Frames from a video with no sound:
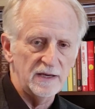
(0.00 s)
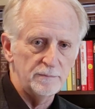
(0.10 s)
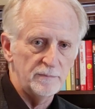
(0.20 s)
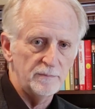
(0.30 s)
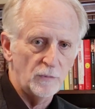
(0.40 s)

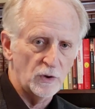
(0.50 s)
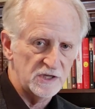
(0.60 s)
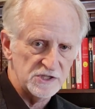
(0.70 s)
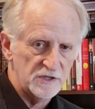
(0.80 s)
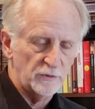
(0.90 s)
in
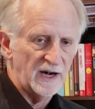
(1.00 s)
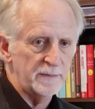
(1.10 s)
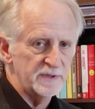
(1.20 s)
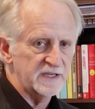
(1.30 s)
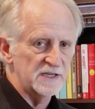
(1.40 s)
mortgage
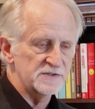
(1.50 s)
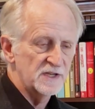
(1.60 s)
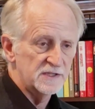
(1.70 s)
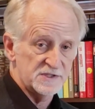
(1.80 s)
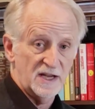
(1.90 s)
underwriting, because
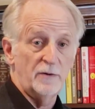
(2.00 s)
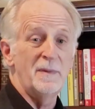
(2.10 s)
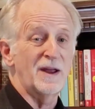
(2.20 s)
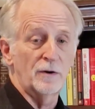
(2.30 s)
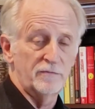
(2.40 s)
it's now a
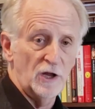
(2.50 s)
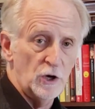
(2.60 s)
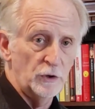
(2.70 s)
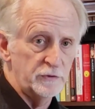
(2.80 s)
matter of law.